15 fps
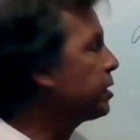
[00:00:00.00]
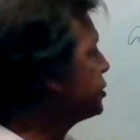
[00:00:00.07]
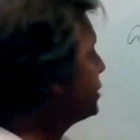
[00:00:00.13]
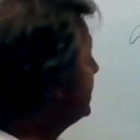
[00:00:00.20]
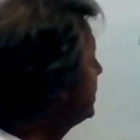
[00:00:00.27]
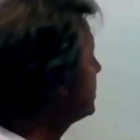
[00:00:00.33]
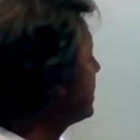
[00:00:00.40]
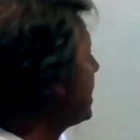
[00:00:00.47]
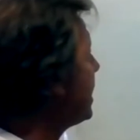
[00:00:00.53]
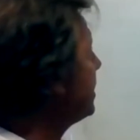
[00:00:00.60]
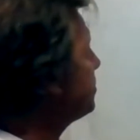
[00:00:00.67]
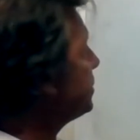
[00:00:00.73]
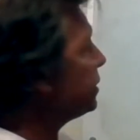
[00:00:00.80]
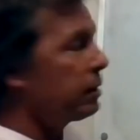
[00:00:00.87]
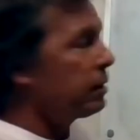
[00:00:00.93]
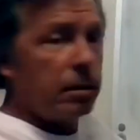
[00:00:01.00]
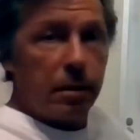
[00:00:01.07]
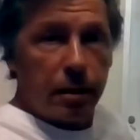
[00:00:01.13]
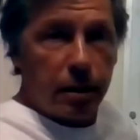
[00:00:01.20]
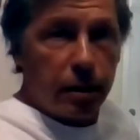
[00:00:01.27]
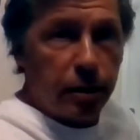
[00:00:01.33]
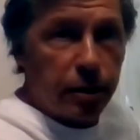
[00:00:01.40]
A genotype
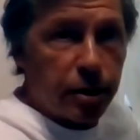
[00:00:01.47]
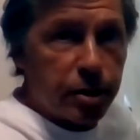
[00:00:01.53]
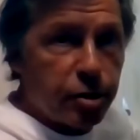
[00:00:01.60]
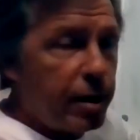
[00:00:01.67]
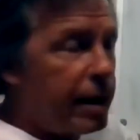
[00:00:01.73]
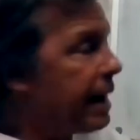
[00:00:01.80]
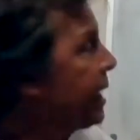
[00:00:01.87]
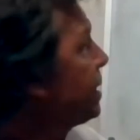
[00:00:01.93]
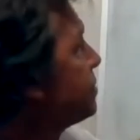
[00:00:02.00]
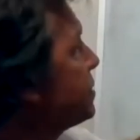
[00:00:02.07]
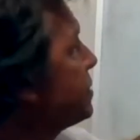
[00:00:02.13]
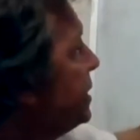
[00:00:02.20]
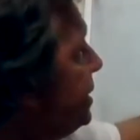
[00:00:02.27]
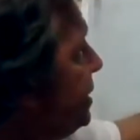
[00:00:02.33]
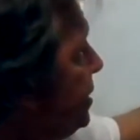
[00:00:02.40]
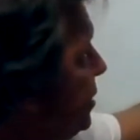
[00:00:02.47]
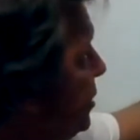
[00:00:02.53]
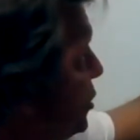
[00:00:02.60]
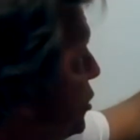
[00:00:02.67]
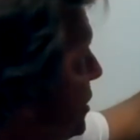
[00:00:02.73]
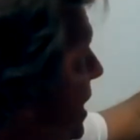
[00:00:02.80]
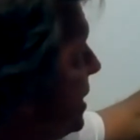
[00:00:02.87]
describes the
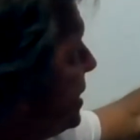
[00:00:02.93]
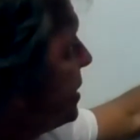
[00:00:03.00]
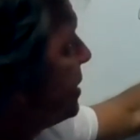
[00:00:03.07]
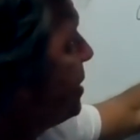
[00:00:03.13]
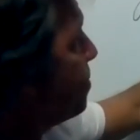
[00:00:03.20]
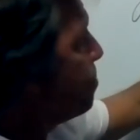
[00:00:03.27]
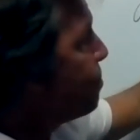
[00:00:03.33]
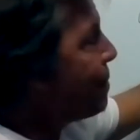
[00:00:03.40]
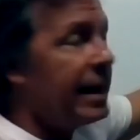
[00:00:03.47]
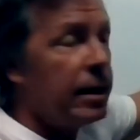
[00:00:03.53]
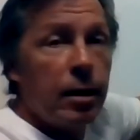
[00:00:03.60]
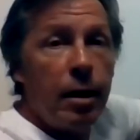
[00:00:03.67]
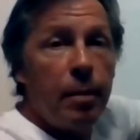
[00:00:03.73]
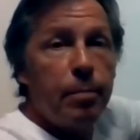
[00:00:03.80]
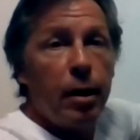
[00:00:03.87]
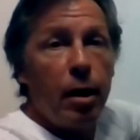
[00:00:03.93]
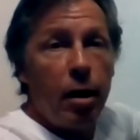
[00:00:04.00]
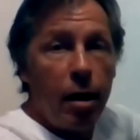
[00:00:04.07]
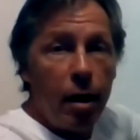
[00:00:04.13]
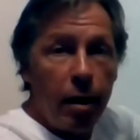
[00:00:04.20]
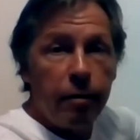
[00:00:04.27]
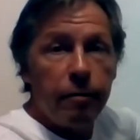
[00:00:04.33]
genetic makeup
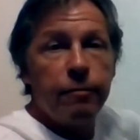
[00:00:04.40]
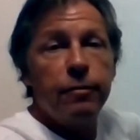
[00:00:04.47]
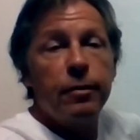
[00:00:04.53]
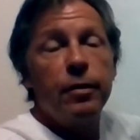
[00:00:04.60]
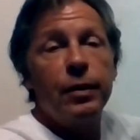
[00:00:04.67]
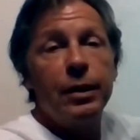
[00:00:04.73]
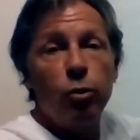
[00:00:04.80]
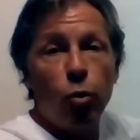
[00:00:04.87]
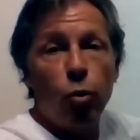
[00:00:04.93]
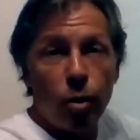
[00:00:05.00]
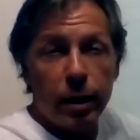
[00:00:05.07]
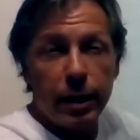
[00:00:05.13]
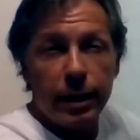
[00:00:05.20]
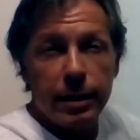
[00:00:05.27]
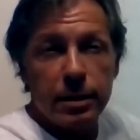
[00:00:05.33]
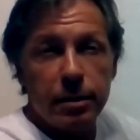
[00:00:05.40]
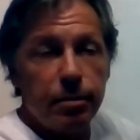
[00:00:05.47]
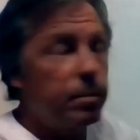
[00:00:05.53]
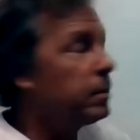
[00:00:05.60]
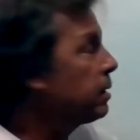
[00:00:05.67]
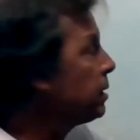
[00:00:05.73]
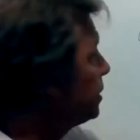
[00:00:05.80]
of the
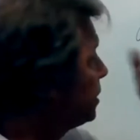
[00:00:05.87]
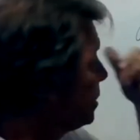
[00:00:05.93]
organism.